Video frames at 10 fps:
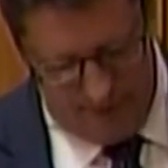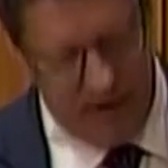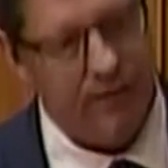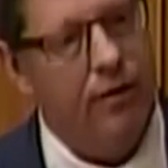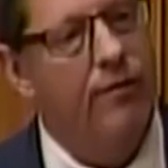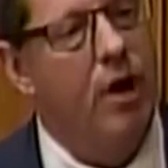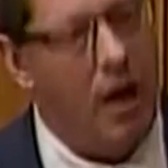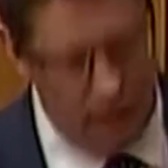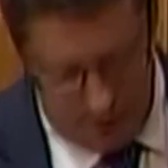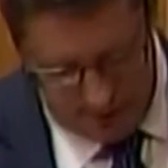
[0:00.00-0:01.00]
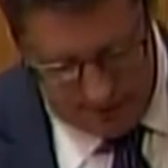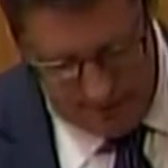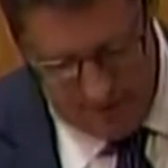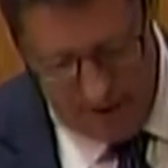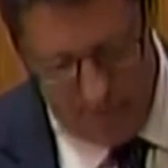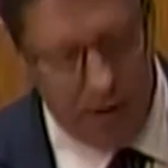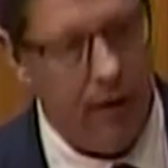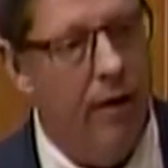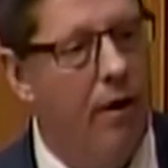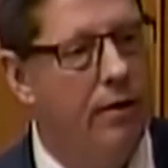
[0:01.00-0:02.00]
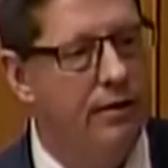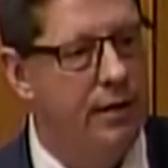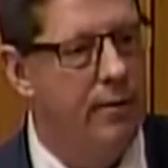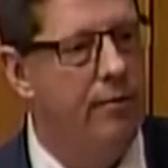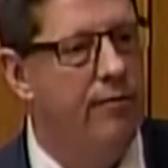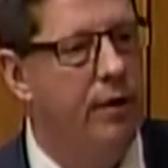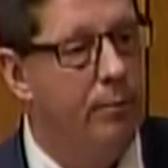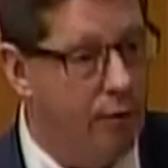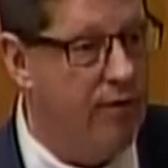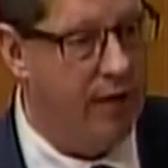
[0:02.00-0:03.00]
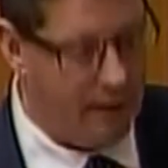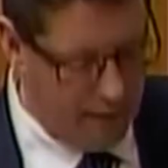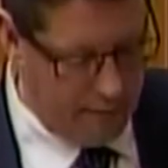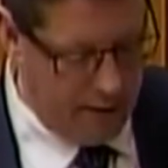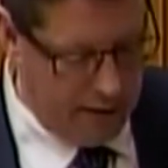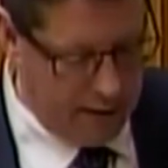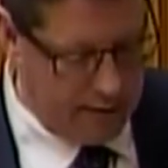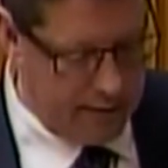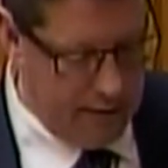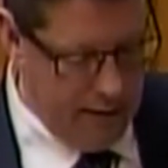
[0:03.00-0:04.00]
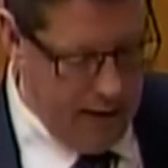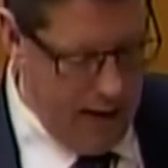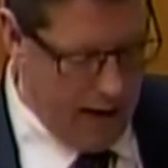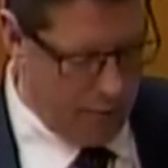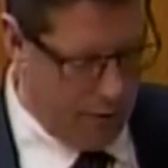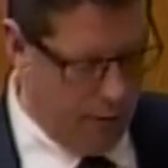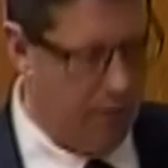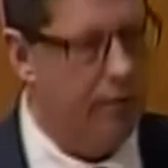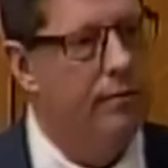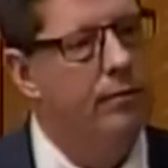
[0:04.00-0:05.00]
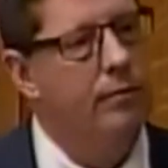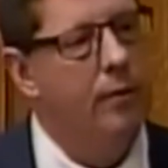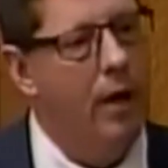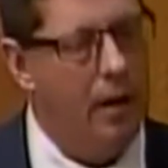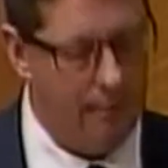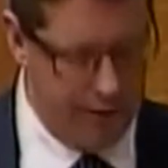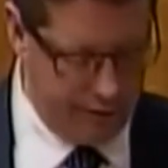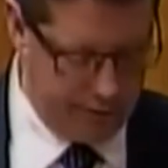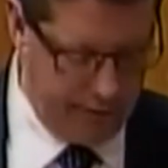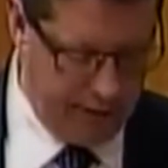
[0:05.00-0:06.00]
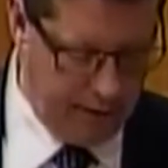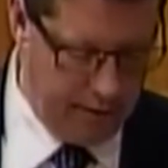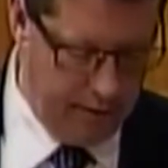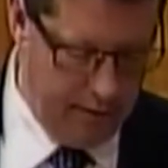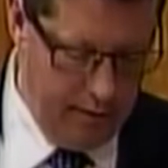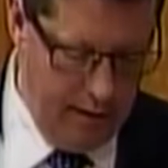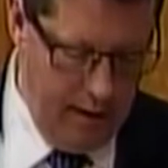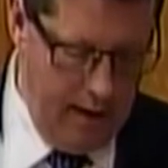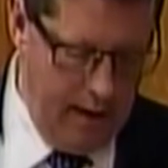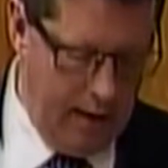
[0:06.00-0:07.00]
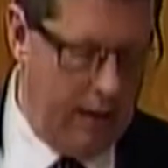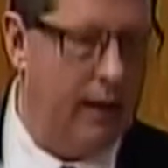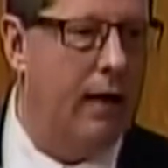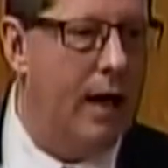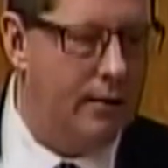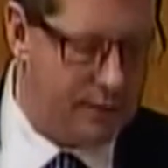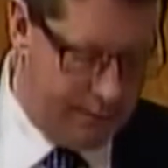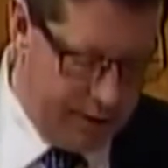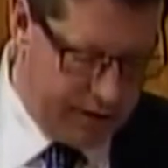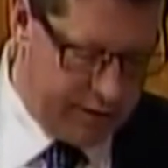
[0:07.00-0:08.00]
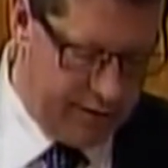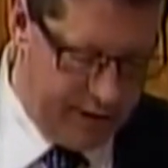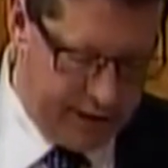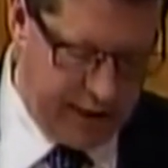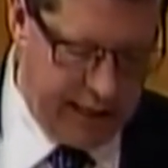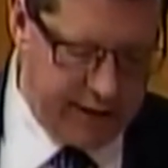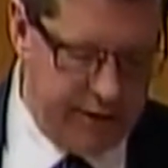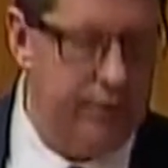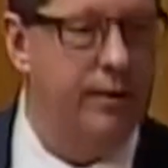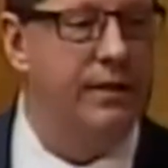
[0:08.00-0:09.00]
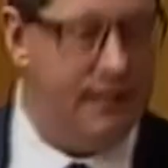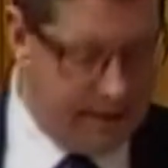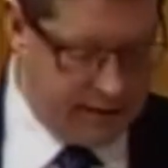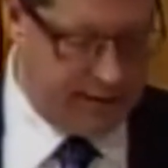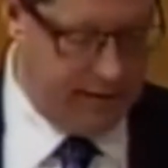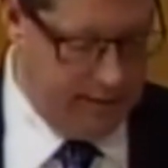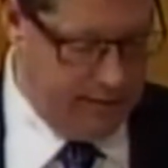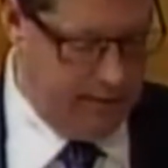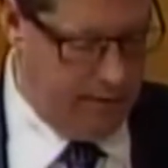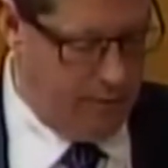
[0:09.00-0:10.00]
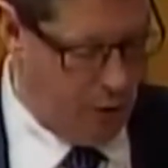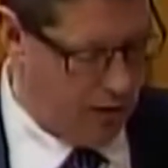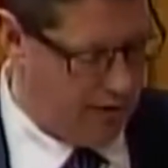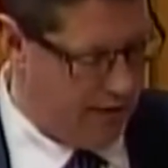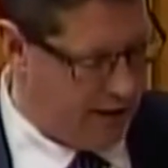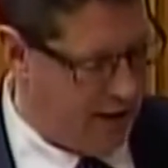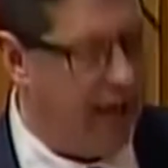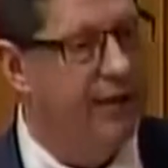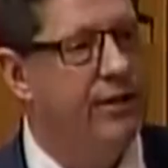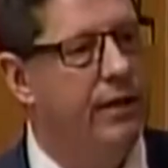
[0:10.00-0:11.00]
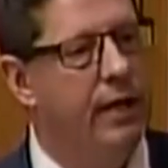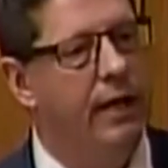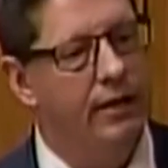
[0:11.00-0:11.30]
invested over $175 million in preventative maintenance and renewal, Mr. Speaker. It allows the Ministry of Education to assist boards of education in